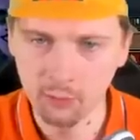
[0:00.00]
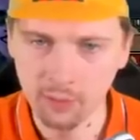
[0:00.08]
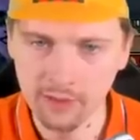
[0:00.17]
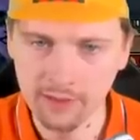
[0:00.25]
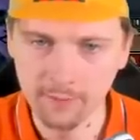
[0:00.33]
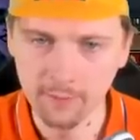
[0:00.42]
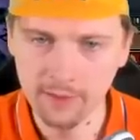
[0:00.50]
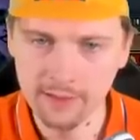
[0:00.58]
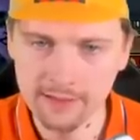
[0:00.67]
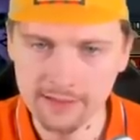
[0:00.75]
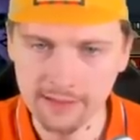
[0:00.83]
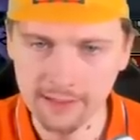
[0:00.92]
while the
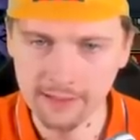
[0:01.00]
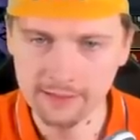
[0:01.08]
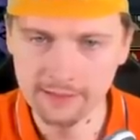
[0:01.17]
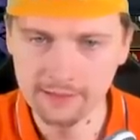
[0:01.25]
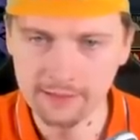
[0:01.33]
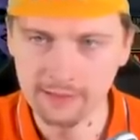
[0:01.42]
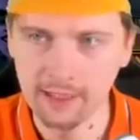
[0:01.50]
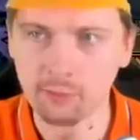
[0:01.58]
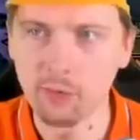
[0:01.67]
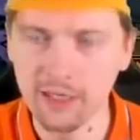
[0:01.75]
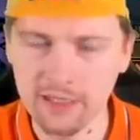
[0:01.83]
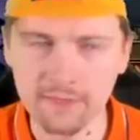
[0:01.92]
Merc stacks are
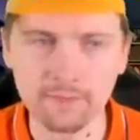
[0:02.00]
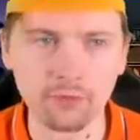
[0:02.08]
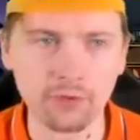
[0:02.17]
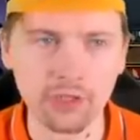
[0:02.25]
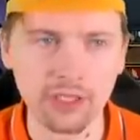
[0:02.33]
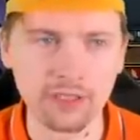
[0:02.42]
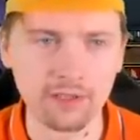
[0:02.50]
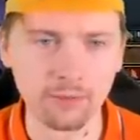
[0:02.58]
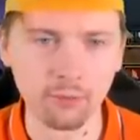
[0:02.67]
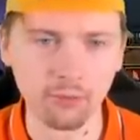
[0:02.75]
waiting to regain the